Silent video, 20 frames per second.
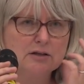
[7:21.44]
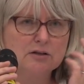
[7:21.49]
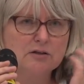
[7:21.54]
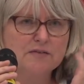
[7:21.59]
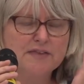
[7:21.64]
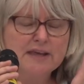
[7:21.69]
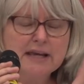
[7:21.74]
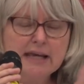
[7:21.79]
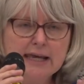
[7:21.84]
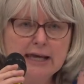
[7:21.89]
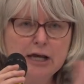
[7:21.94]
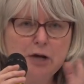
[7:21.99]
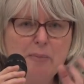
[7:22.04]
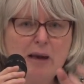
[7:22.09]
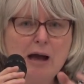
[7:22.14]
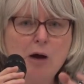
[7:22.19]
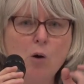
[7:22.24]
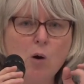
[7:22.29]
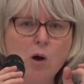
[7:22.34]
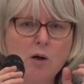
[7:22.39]
thinking
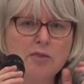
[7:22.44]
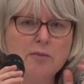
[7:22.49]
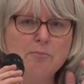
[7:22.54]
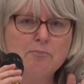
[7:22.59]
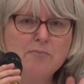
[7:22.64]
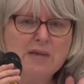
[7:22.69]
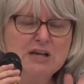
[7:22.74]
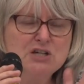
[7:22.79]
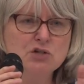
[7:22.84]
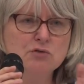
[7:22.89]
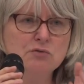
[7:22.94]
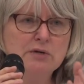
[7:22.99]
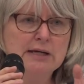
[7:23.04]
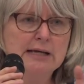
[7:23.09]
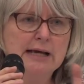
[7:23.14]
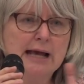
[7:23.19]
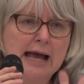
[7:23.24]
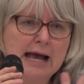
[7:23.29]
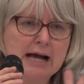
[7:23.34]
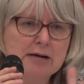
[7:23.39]
about the
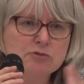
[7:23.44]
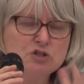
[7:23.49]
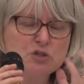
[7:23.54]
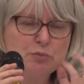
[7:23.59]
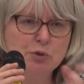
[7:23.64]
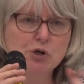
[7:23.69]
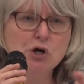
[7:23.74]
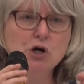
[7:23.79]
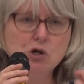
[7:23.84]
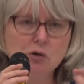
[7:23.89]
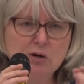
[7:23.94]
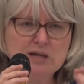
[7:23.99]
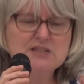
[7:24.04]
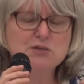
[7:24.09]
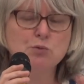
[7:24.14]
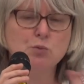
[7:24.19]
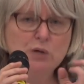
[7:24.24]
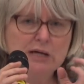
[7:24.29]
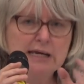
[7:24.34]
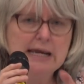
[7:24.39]
measuring how much
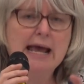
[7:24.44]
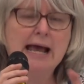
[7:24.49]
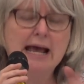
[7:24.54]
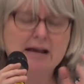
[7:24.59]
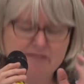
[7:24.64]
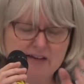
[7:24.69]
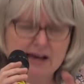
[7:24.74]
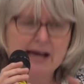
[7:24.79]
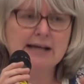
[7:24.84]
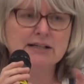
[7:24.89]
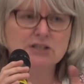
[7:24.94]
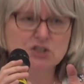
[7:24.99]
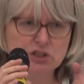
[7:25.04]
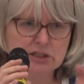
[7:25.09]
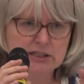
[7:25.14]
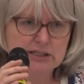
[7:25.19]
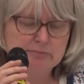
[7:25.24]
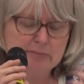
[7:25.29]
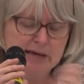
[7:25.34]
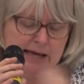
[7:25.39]
progress we have
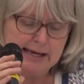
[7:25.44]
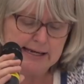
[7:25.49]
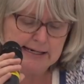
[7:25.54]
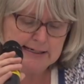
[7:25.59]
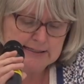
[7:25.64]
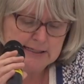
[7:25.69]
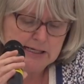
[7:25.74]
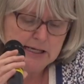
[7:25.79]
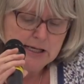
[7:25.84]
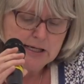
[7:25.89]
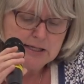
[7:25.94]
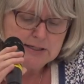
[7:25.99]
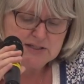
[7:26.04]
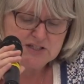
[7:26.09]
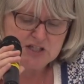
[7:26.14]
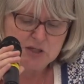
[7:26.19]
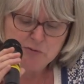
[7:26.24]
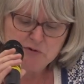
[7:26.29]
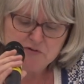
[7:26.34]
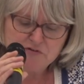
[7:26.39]
actually made,
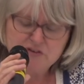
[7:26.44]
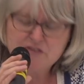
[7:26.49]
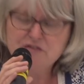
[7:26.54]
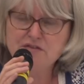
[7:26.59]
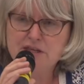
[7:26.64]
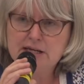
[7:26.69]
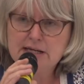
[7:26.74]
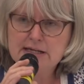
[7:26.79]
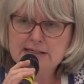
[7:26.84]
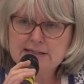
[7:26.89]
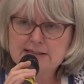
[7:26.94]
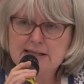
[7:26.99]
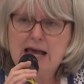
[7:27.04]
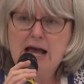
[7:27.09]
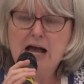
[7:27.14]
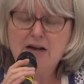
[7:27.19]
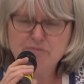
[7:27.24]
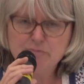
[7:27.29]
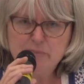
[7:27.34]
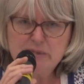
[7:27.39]
some of the things that
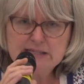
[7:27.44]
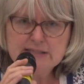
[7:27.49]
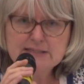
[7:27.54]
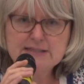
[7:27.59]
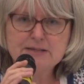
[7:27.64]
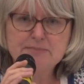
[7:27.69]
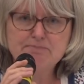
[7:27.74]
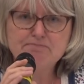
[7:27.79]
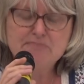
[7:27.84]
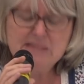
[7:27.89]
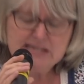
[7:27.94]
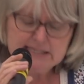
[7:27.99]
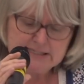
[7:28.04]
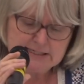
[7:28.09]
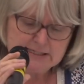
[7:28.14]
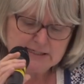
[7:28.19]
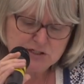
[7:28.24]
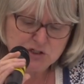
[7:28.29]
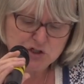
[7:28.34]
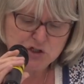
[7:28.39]
have been
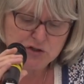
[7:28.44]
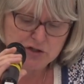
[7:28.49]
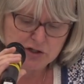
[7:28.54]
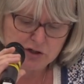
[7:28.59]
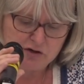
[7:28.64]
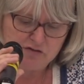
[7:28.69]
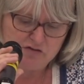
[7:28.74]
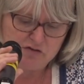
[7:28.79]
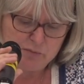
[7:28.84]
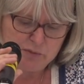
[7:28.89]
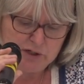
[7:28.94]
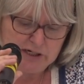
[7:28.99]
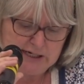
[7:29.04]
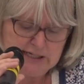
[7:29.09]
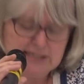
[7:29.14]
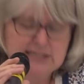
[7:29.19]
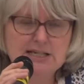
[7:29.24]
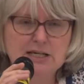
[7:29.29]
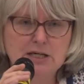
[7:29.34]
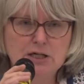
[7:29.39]
submitted to the government
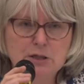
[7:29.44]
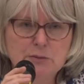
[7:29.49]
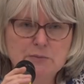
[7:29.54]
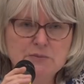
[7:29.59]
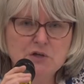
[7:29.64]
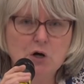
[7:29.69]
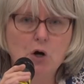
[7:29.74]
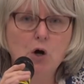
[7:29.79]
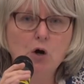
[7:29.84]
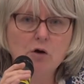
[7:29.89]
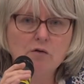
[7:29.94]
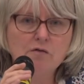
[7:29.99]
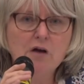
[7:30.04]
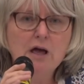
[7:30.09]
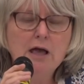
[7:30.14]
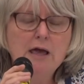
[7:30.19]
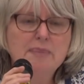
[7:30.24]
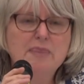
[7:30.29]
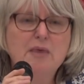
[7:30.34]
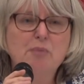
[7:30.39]
in terms of
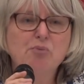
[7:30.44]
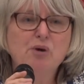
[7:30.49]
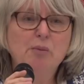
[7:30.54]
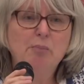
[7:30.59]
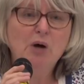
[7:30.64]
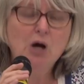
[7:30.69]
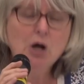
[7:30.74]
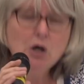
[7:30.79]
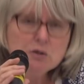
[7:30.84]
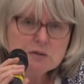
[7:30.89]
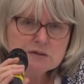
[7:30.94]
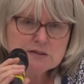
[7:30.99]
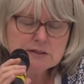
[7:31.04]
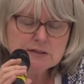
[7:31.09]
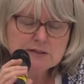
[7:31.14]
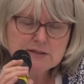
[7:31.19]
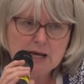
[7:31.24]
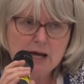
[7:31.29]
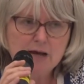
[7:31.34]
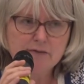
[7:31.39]
the
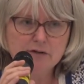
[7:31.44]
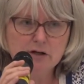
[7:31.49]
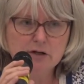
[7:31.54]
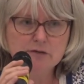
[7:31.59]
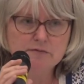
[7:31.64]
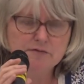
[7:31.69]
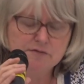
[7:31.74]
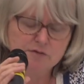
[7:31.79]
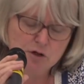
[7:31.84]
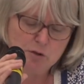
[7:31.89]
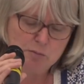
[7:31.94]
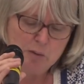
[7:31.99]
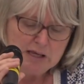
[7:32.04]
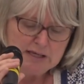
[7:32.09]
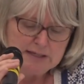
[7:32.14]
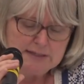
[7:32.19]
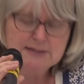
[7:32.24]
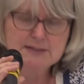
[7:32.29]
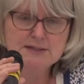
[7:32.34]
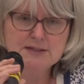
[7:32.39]
proposals that have come from
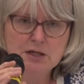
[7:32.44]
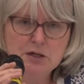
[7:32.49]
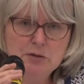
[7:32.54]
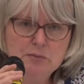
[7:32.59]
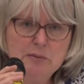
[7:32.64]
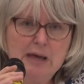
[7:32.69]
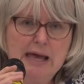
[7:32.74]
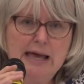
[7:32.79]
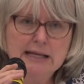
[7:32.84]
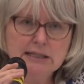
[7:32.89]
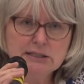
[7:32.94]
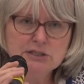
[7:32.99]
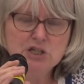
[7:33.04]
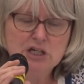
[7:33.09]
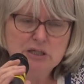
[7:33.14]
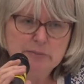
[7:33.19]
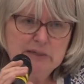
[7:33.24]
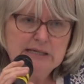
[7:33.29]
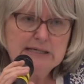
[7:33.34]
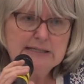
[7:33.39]
some
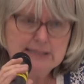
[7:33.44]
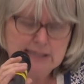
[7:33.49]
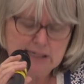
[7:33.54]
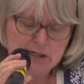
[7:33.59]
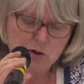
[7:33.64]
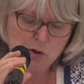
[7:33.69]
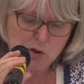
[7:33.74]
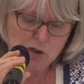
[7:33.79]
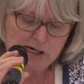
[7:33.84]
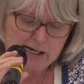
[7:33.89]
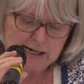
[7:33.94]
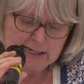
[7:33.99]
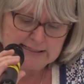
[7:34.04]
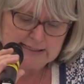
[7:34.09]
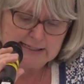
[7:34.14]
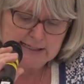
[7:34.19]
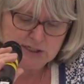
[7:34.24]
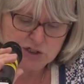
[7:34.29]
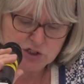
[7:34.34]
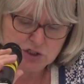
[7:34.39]
LGBT
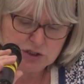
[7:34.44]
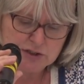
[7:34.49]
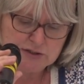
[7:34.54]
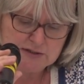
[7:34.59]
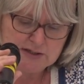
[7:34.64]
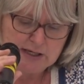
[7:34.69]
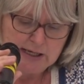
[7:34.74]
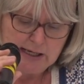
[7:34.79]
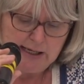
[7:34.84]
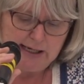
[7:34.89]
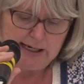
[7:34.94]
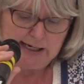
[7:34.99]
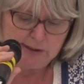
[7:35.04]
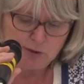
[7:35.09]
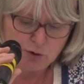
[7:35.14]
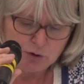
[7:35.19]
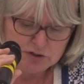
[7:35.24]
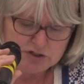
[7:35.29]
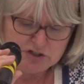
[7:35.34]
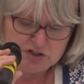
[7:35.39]
organisations in
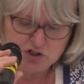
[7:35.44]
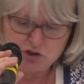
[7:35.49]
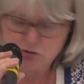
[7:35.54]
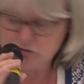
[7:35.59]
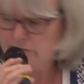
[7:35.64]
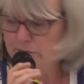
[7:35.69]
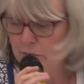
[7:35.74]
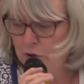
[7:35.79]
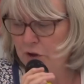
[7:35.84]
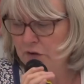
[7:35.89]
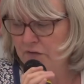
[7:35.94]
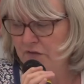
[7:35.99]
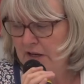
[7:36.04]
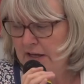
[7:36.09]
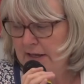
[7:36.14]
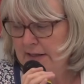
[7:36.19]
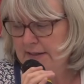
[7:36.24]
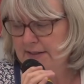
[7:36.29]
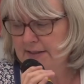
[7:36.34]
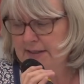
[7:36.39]
order to remove
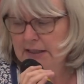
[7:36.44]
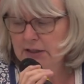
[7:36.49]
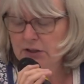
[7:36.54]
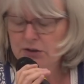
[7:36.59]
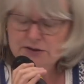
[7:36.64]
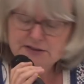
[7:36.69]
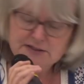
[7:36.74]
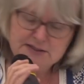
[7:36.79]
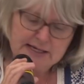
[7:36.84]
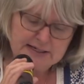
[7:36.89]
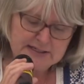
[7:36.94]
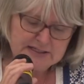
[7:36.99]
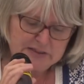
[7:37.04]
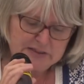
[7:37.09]
single-sex